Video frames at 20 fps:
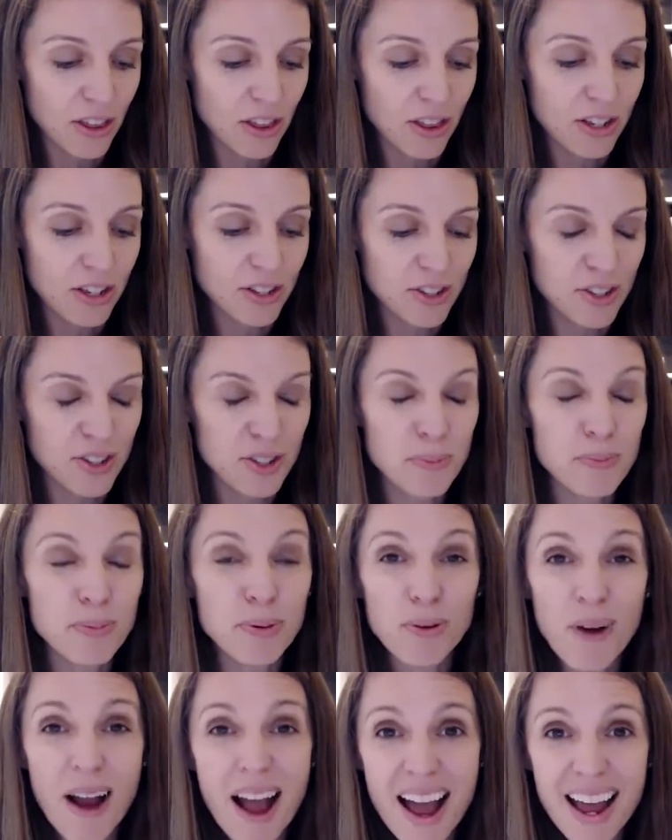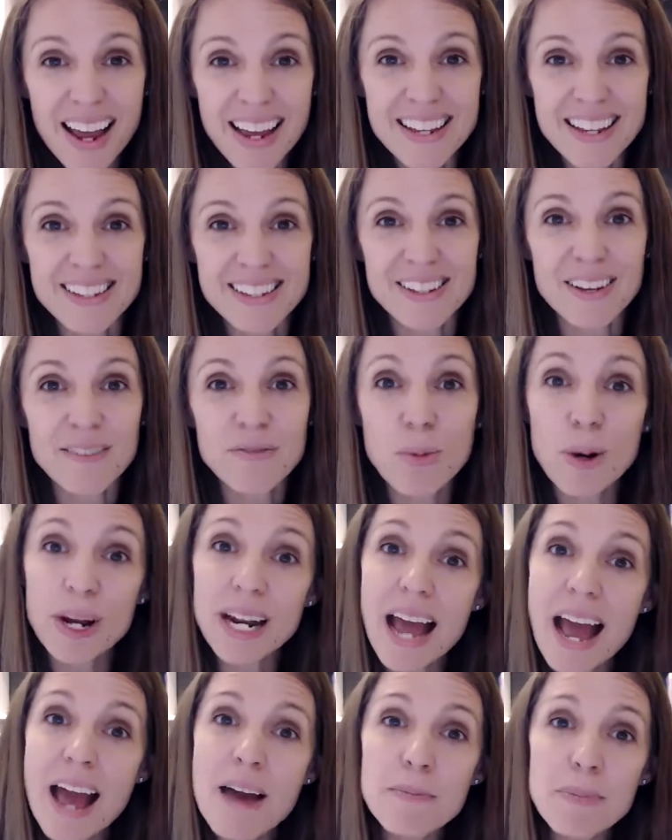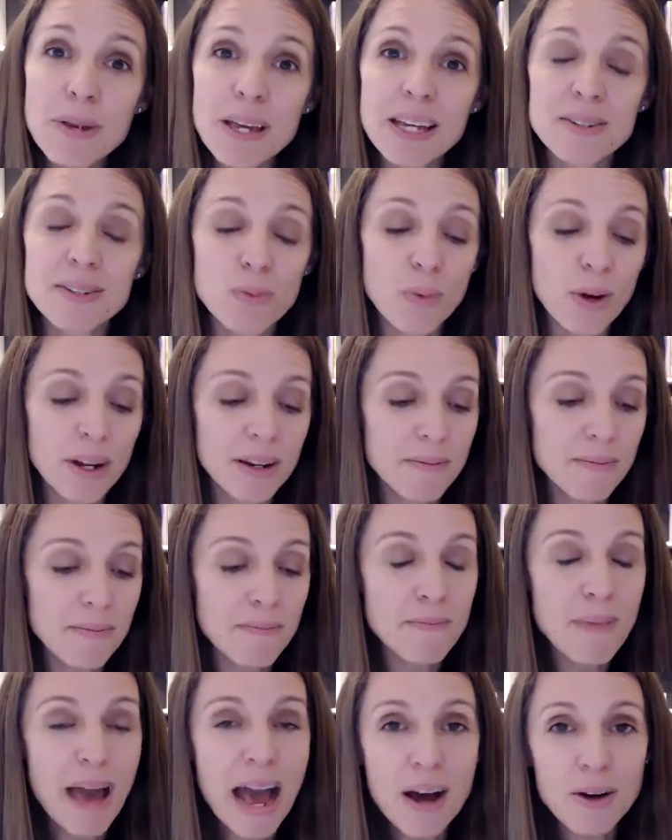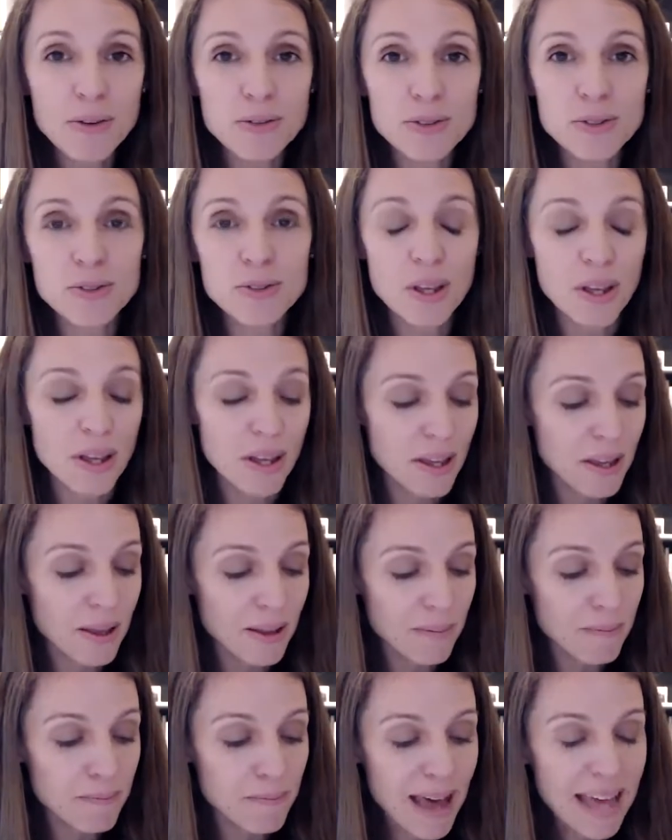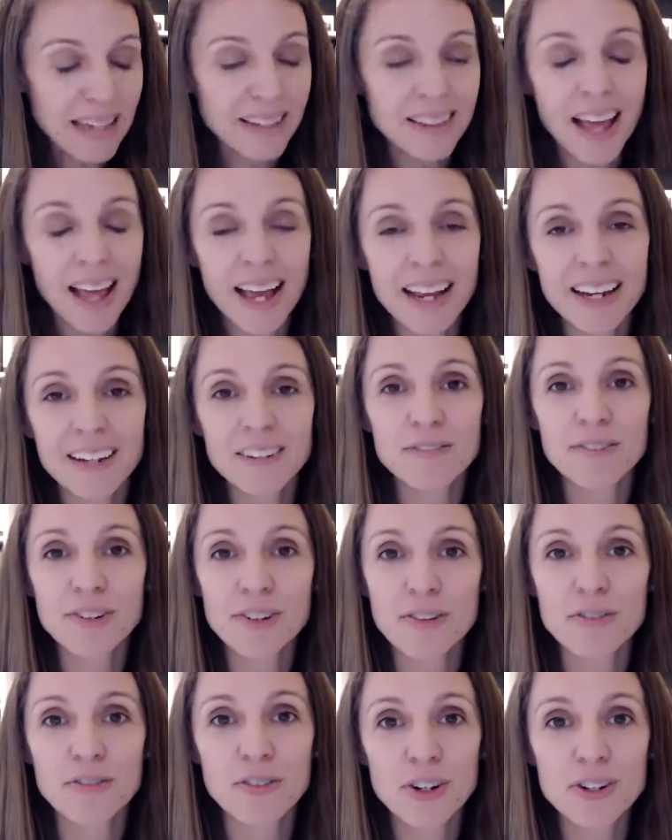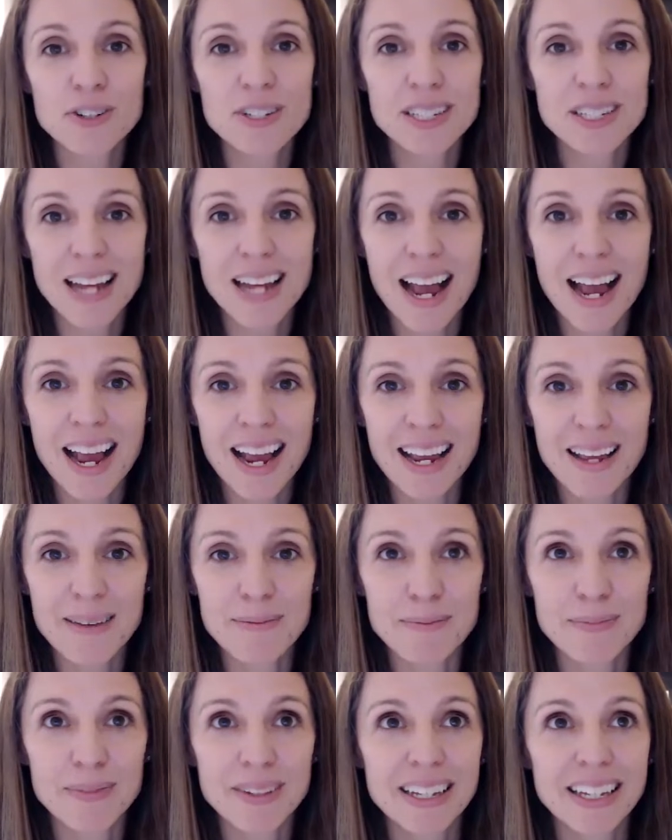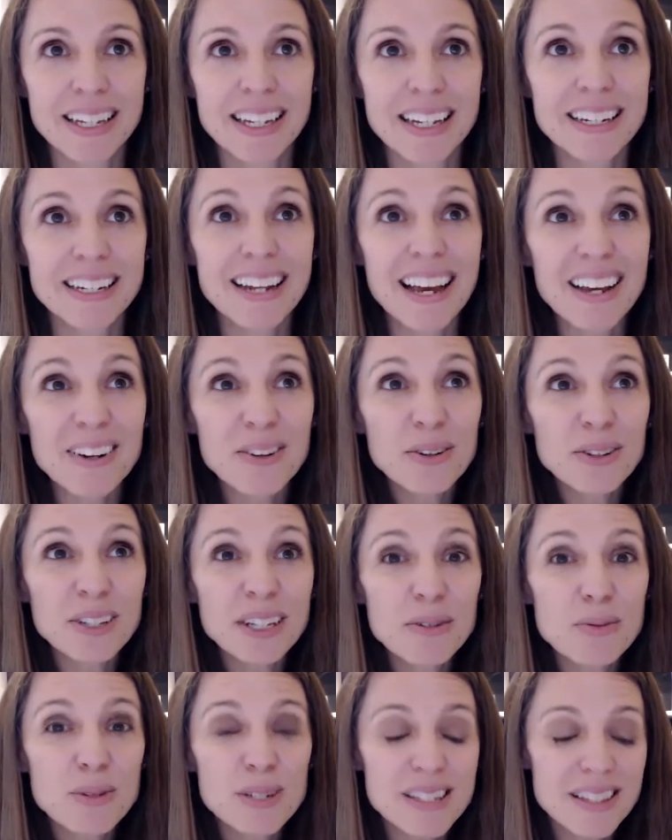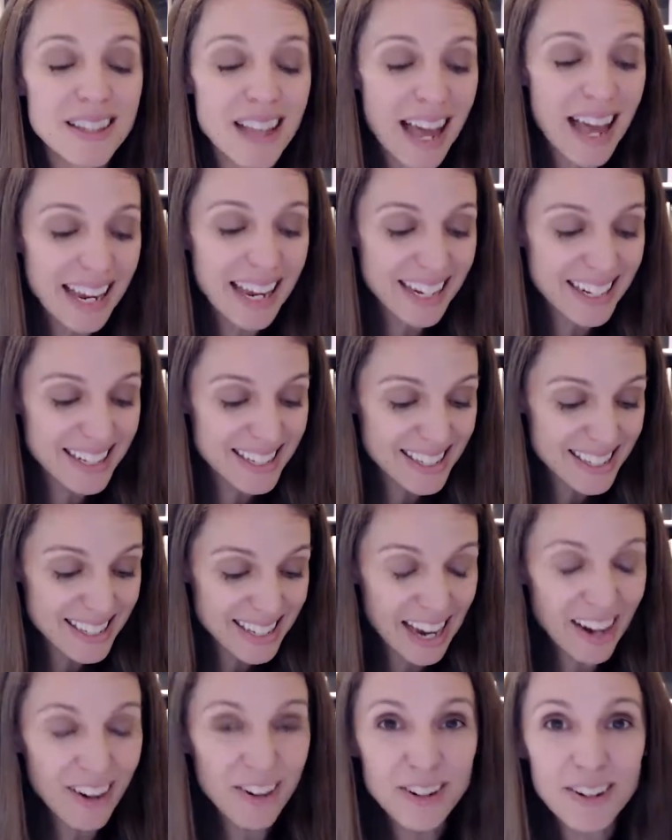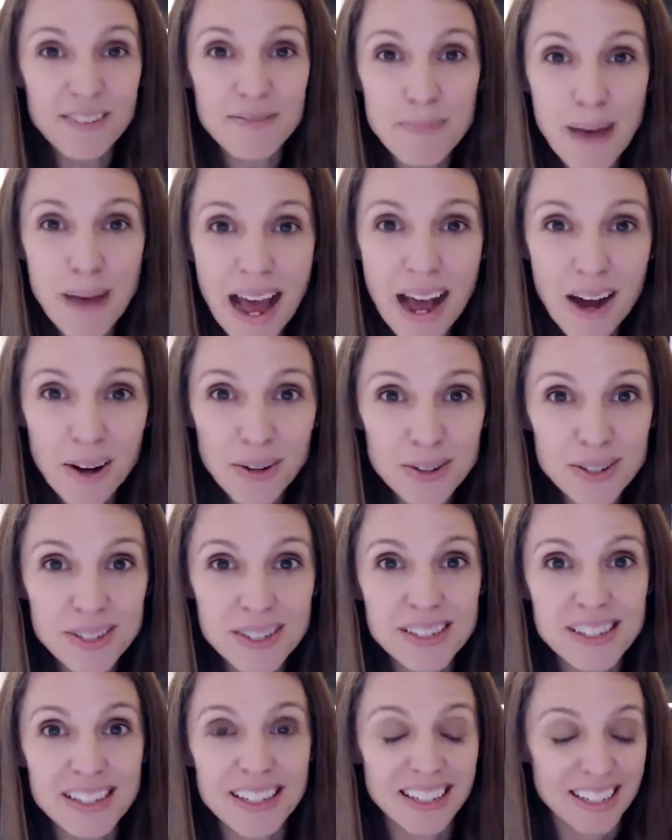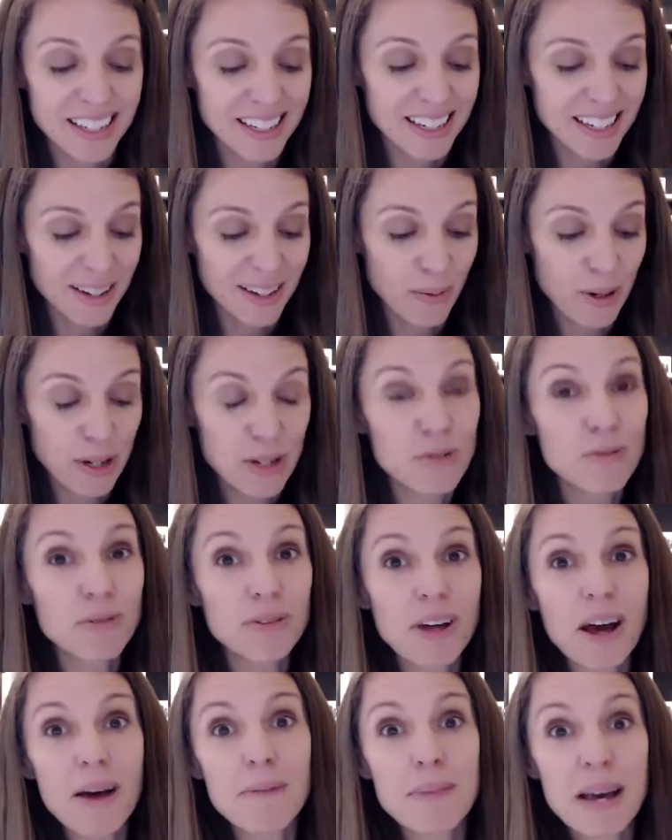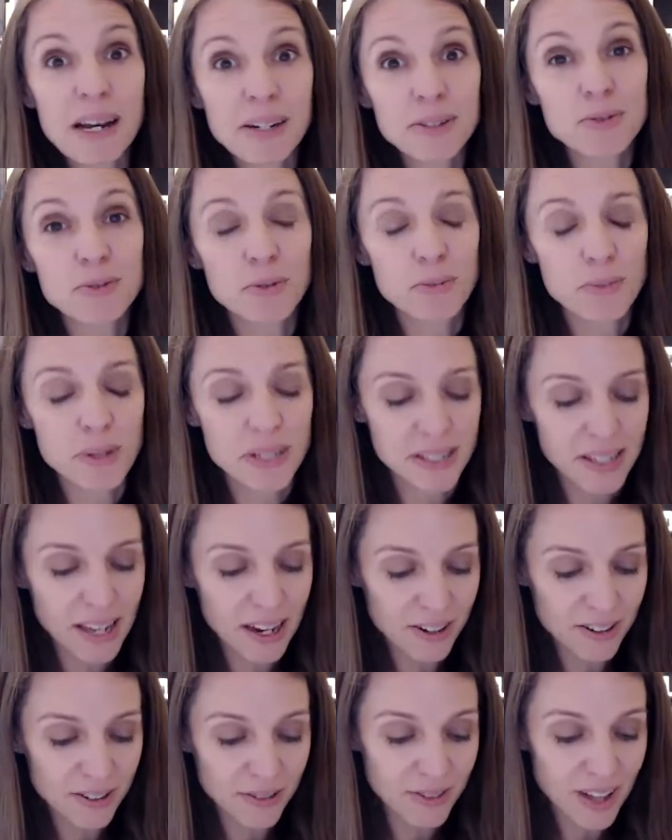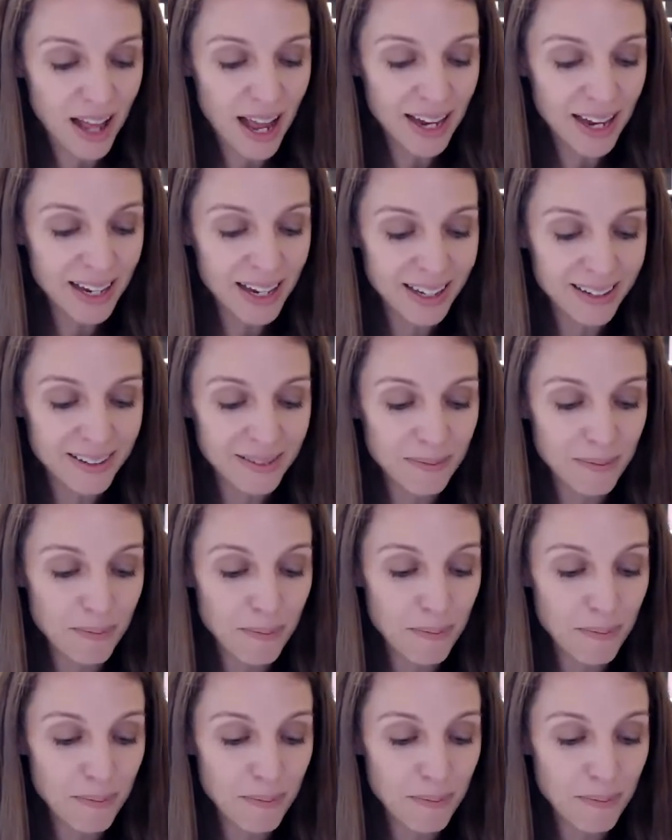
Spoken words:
the surprise of what happened when Mouse met Lion for the first time. Not only was Lion scared of Mouse, when you thought Mouse would be scared of Lion,